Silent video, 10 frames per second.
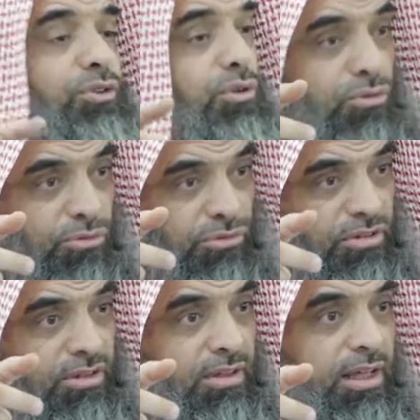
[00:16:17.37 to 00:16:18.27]
you
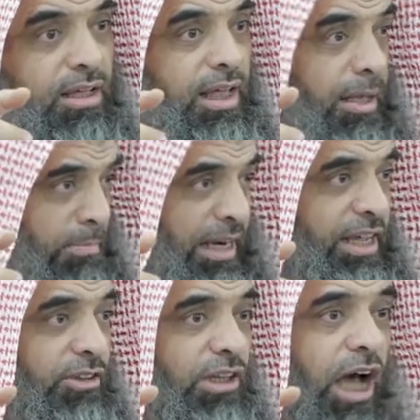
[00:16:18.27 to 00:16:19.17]
a
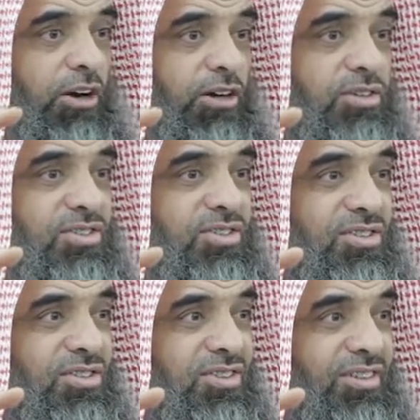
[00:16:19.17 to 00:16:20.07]
billion dollars